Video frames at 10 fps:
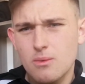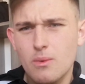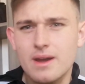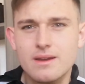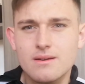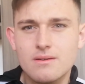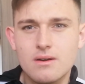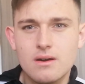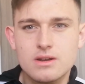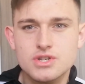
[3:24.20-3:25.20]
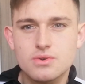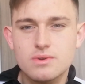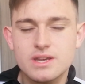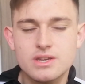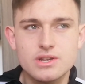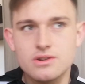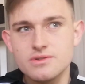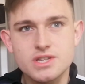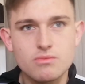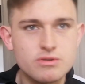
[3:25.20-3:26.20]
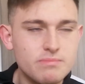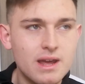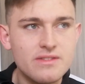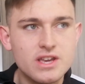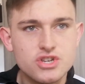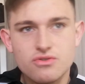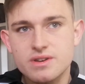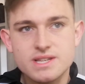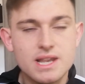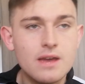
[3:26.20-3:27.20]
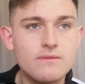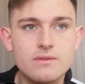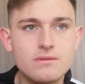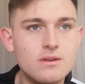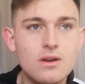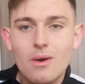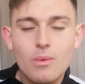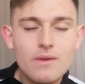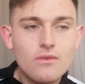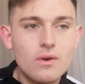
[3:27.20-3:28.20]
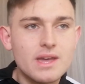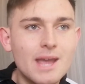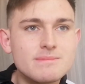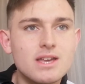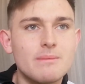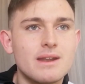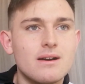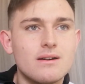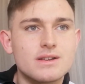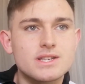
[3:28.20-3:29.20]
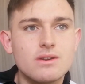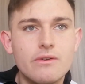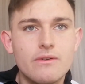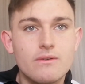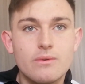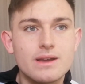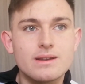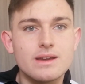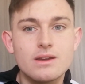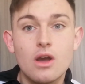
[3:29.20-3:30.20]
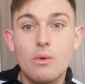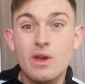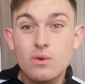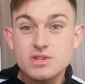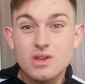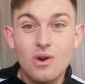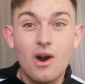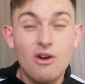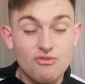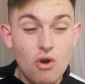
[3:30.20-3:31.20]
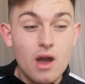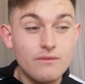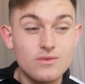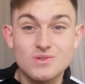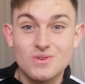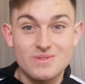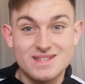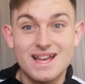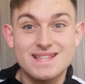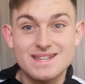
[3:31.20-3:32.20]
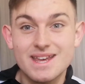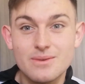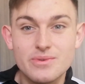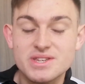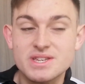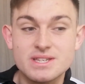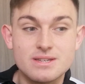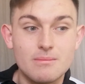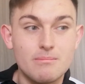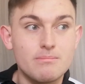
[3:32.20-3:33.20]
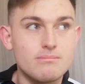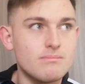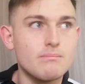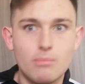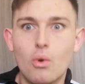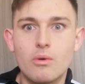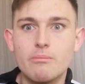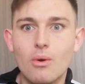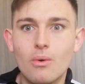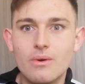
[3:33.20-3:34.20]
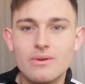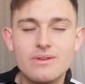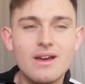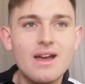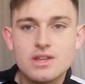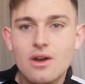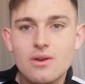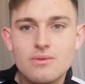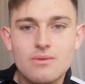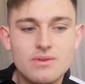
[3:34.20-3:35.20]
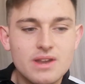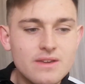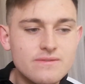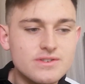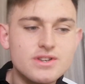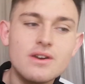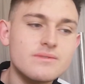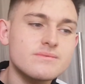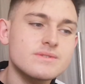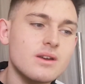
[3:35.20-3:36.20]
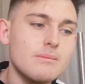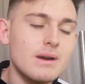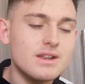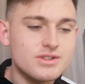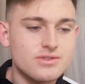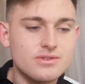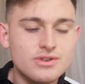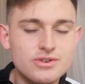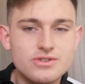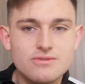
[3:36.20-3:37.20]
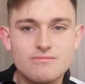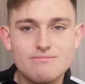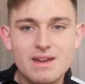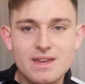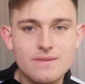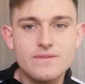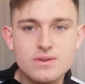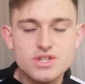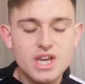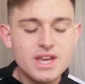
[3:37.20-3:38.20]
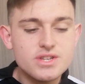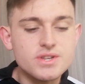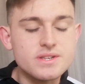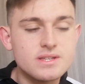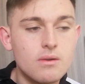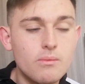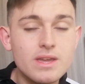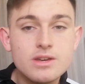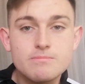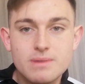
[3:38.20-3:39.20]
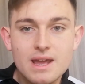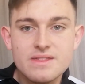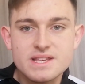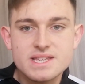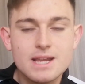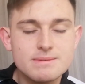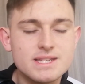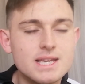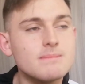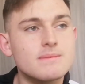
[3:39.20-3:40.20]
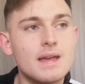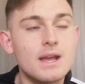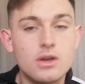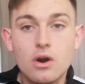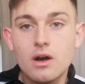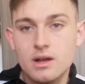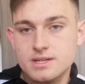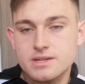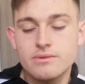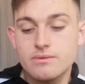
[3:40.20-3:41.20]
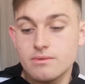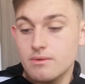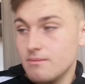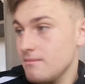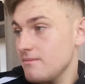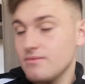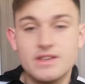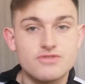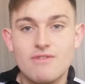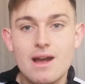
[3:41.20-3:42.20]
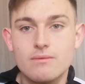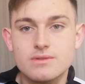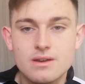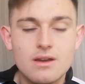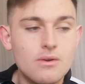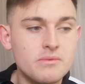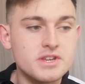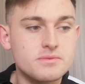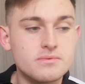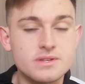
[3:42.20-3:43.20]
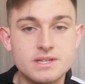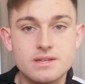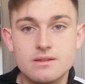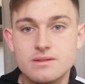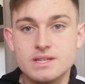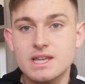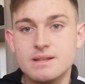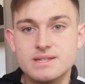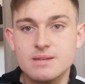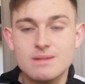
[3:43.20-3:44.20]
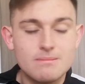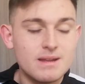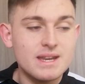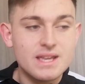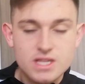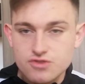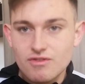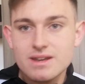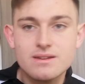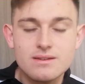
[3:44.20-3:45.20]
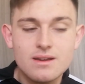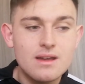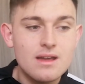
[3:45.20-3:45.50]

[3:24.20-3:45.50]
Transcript: wait, surely Luton would play their strongest 11. Well, we've got games coming at us so quickly. We also got our rivals on Saturday, which is more important. So Nathan Jones, our manager, could make a few changes. We could play the same team that got us to this round, which was the same team that played against Reading.